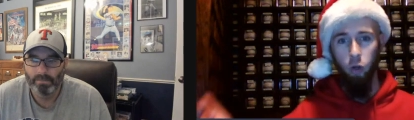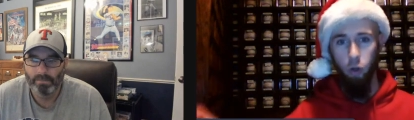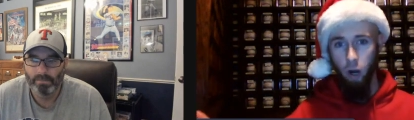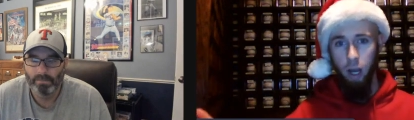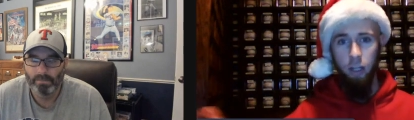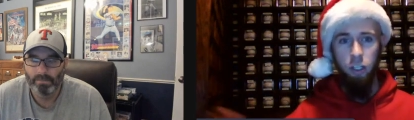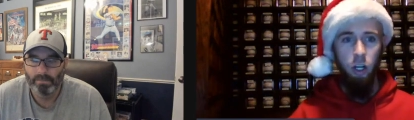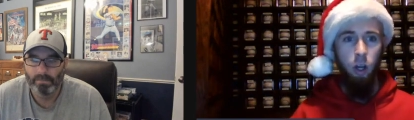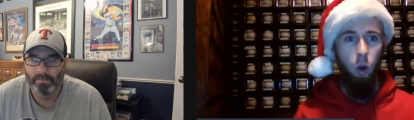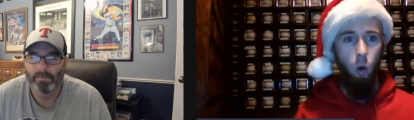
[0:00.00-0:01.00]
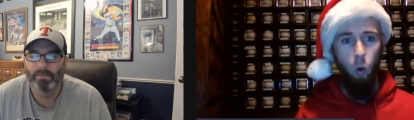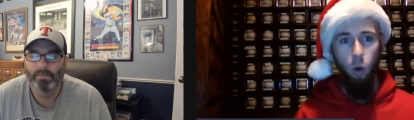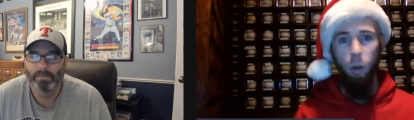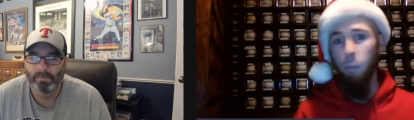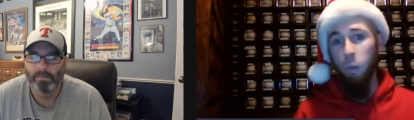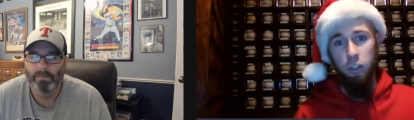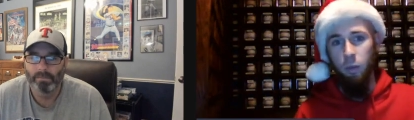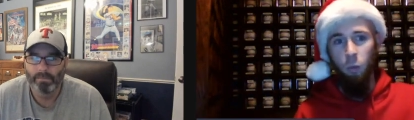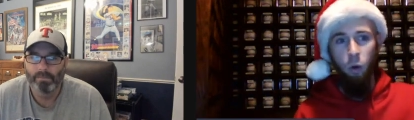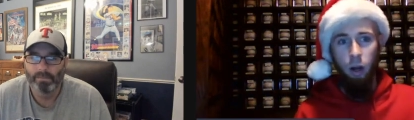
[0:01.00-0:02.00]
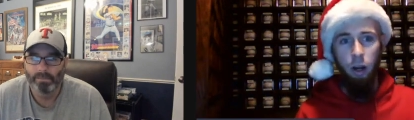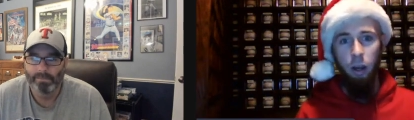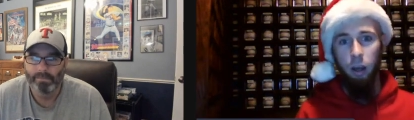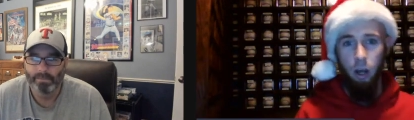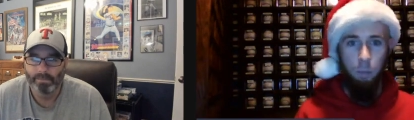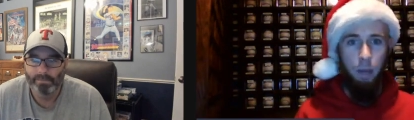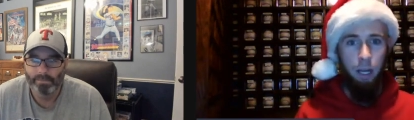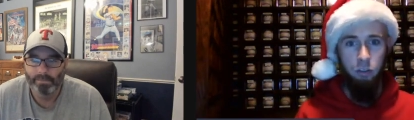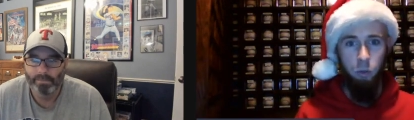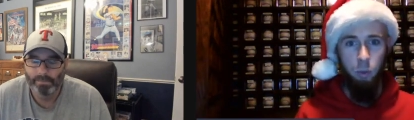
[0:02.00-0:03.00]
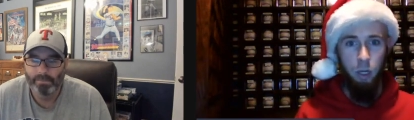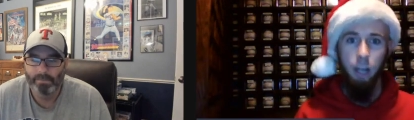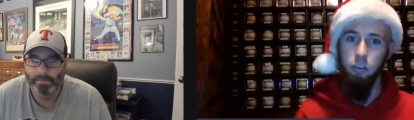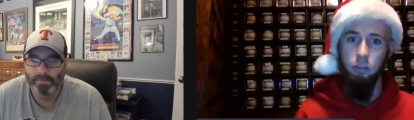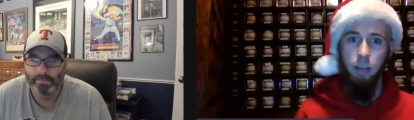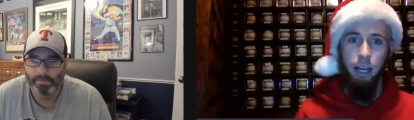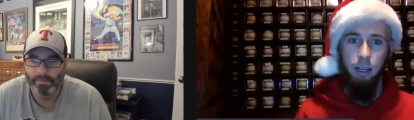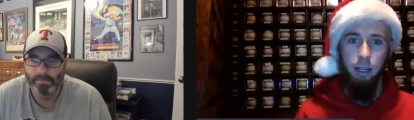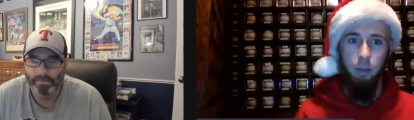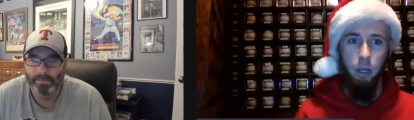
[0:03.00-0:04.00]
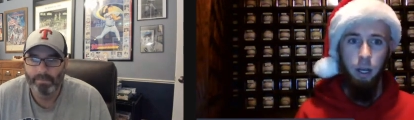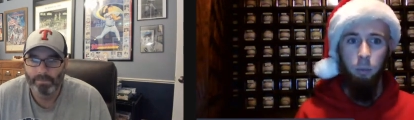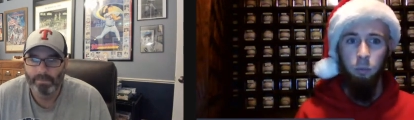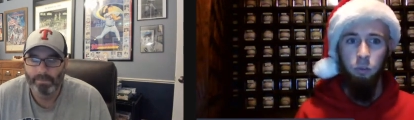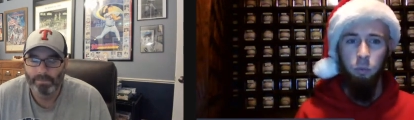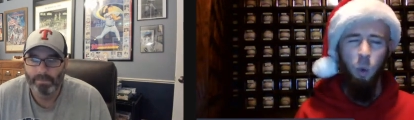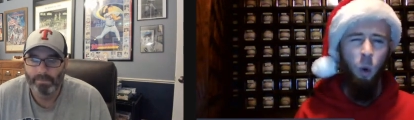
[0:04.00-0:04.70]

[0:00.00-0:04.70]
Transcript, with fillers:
Speaker 1: a grudge or put someone on a on a pedestal because of that. It becomes more